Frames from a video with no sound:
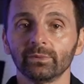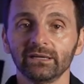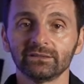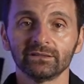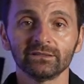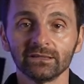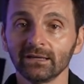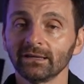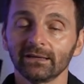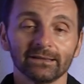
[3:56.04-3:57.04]
basis,
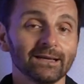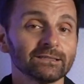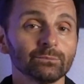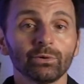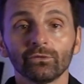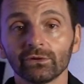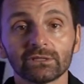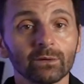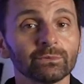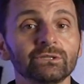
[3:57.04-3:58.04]
that's a
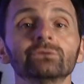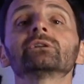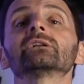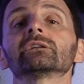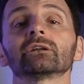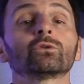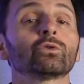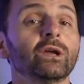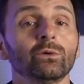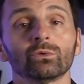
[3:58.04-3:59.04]
perfect opportunity to
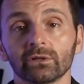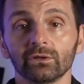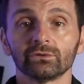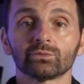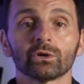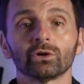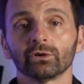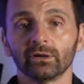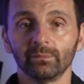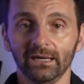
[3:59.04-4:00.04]
create one of those
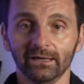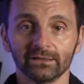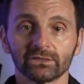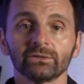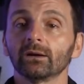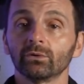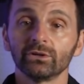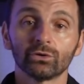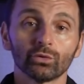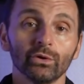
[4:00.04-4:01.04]
recurring meetings. And when
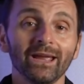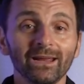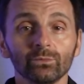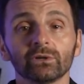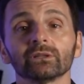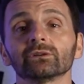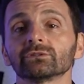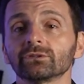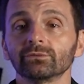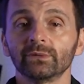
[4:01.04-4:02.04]
you create one of
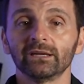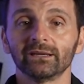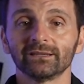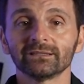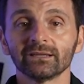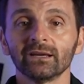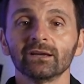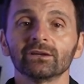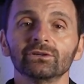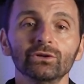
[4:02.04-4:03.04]
those new meetings,
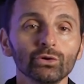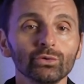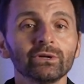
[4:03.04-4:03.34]
you